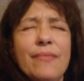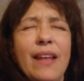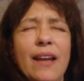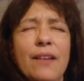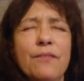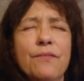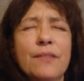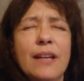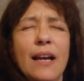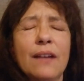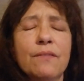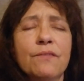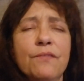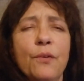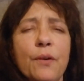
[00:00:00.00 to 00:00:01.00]
had
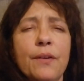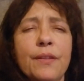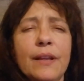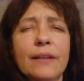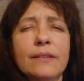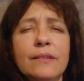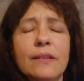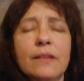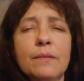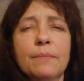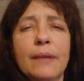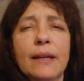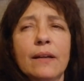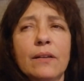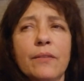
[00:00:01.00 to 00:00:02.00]
gotten four things in the
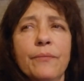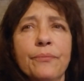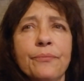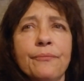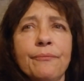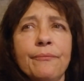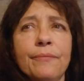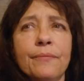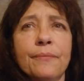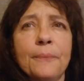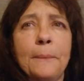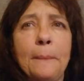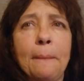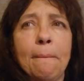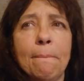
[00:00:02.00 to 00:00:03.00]
mail
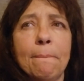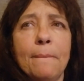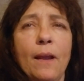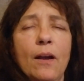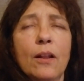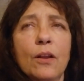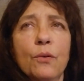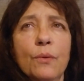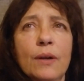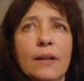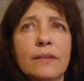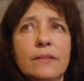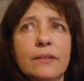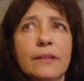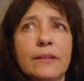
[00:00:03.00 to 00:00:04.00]
all at
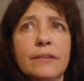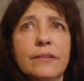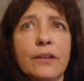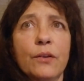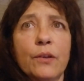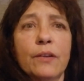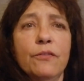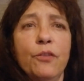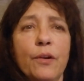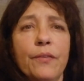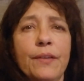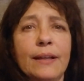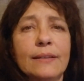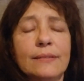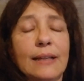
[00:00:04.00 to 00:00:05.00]
once, and it's the only four
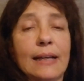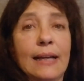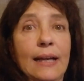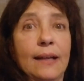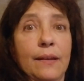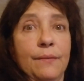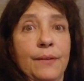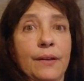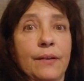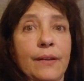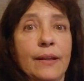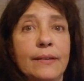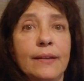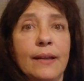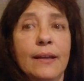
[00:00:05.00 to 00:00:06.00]
things I got in the mail
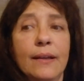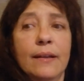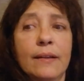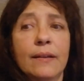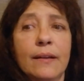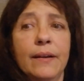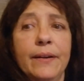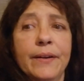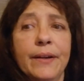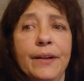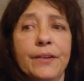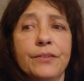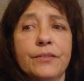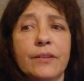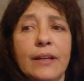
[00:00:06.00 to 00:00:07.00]
that day and
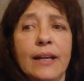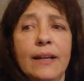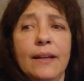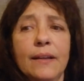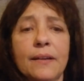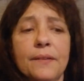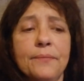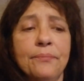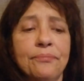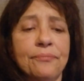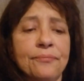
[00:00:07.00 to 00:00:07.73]
yesterday, and